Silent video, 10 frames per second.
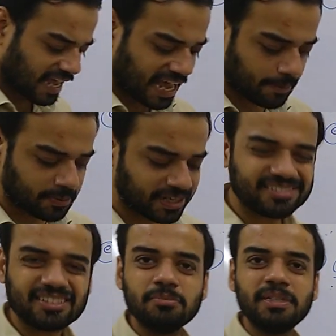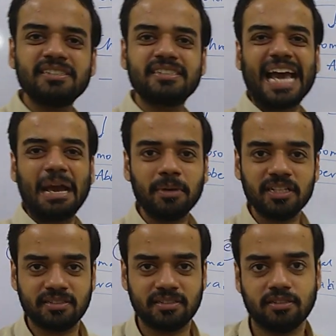Aberration means
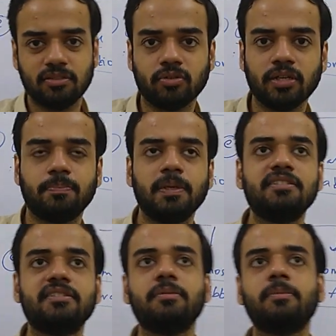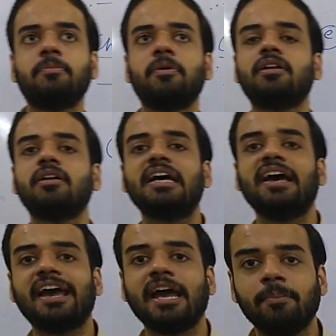damage. Okay, please
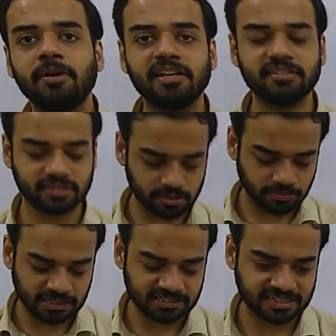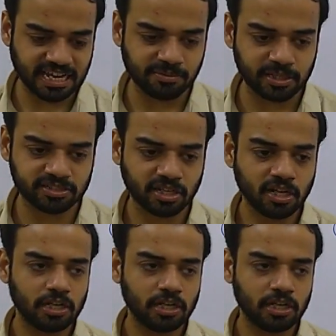remember, aberration means damage.